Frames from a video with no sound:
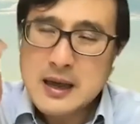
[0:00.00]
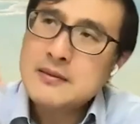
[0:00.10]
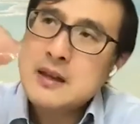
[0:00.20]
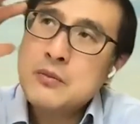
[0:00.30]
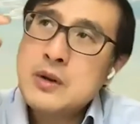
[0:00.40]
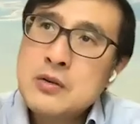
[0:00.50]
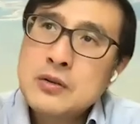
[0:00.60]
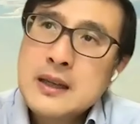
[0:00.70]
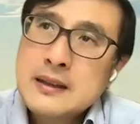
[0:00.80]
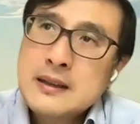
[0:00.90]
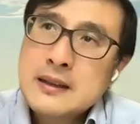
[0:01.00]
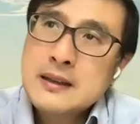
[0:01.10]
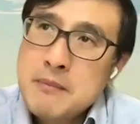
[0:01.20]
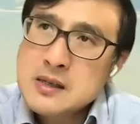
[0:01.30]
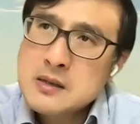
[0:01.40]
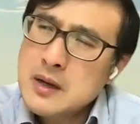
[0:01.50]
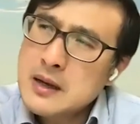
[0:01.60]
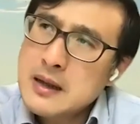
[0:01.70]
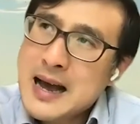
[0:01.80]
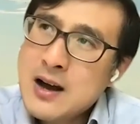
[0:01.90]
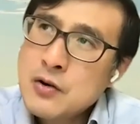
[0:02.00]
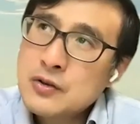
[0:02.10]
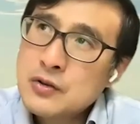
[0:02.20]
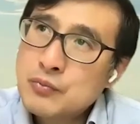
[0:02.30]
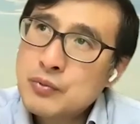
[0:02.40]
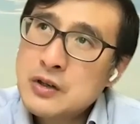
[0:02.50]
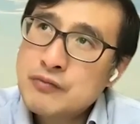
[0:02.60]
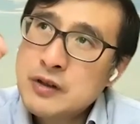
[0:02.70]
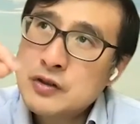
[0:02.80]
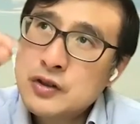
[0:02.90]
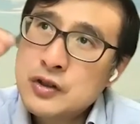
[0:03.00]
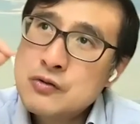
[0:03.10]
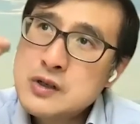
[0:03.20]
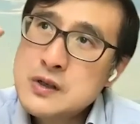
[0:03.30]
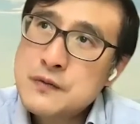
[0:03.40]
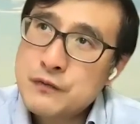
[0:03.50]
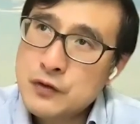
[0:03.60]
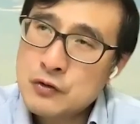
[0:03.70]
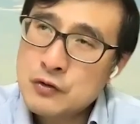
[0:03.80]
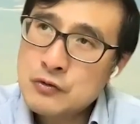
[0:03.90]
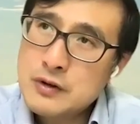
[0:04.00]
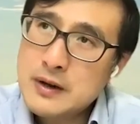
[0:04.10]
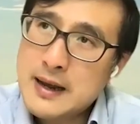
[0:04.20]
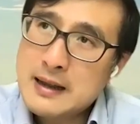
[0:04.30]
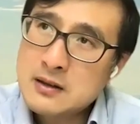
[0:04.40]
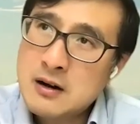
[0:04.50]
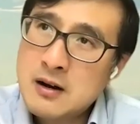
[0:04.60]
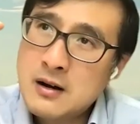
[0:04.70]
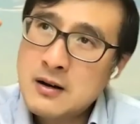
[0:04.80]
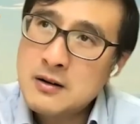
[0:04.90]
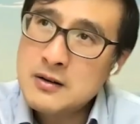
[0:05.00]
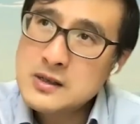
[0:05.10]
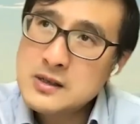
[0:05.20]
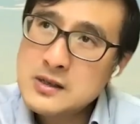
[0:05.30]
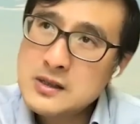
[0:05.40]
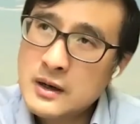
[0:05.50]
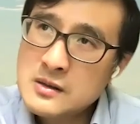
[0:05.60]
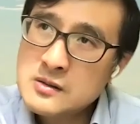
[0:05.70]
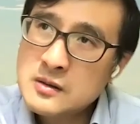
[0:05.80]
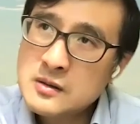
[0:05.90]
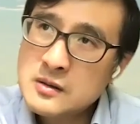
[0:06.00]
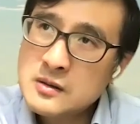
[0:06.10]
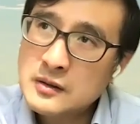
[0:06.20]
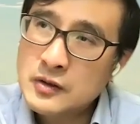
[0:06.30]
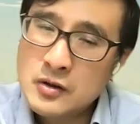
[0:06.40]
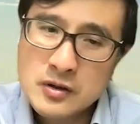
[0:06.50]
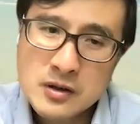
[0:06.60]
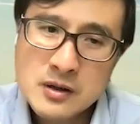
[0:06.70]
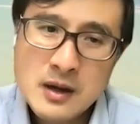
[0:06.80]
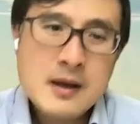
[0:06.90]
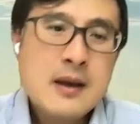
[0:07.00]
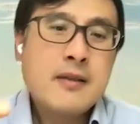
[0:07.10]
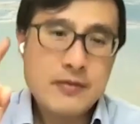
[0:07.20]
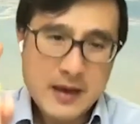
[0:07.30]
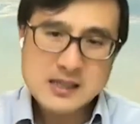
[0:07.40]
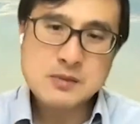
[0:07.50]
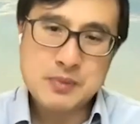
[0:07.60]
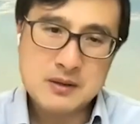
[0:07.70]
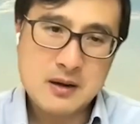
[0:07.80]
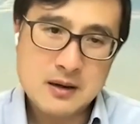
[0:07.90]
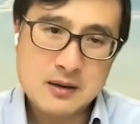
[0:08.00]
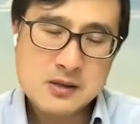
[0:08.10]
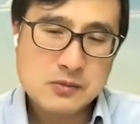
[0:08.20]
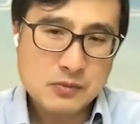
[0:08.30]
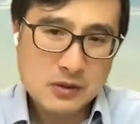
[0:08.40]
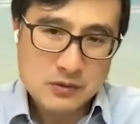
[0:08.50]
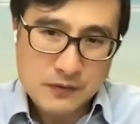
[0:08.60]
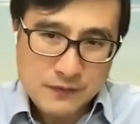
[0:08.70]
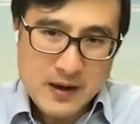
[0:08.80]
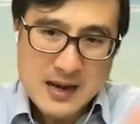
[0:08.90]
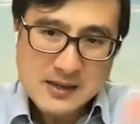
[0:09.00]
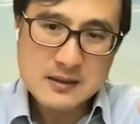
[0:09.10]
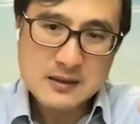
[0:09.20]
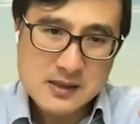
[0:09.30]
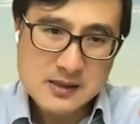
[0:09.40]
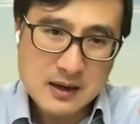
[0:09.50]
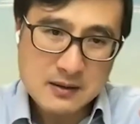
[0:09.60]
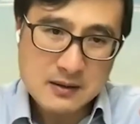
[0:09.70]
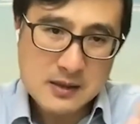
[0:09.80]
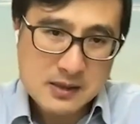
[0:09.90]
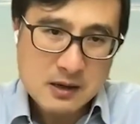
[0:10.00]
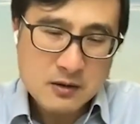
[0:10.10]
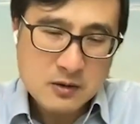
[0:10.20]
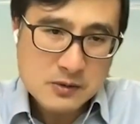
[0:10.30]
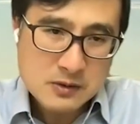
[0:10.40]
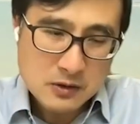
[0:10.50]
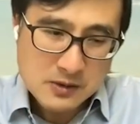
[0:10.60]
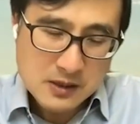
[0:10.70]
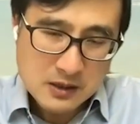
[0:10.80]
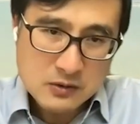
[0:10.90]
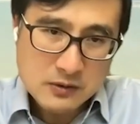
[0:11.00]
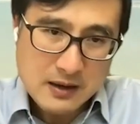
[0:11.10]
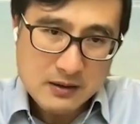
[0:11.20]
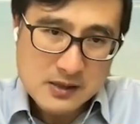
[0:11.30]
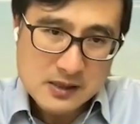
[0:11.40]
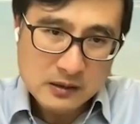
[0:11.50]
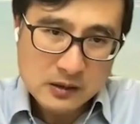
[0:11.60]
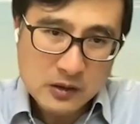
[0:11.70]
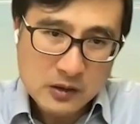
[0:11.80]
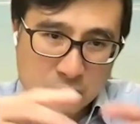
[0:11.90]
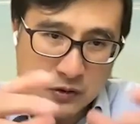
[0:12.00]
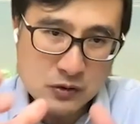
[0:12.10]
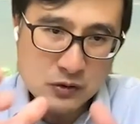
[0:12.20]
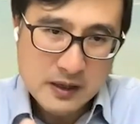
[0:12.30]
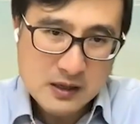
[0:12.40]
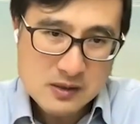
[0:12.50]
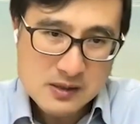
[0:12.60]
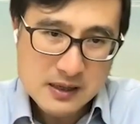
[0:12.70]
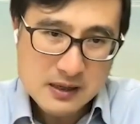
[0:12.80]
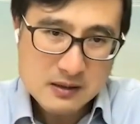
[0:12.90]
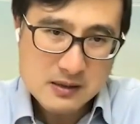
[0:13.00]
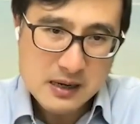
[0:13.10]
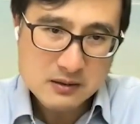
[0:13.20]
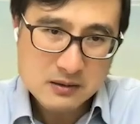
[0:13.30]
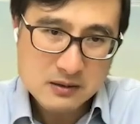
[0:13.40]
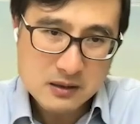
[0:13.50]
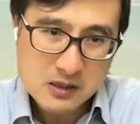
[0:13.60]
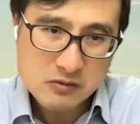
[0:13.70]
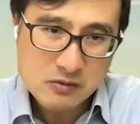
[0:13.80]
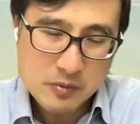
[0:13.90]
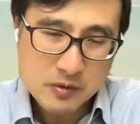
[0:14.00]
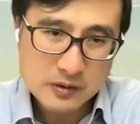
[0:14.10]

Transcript: and when you look at the mechanism, how could we reduce food and cause the organism to live longer? That's because when you're fasting the cells, the cell goes into that cellular rejuvenation state, as I